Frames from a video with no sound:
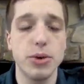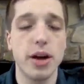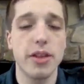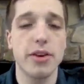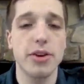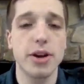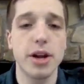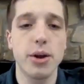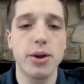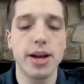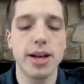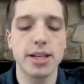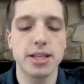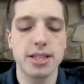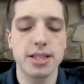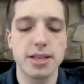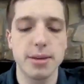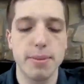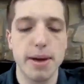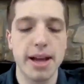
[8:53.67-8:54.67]
other
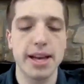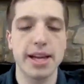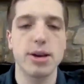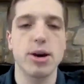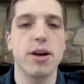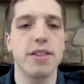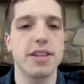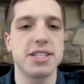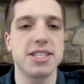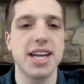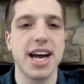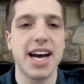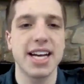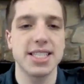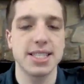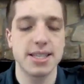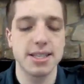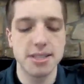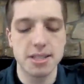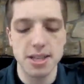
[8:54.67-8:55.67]
units, depending on the
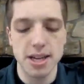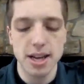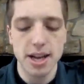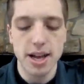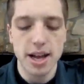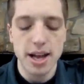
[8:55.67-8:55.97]
sizes.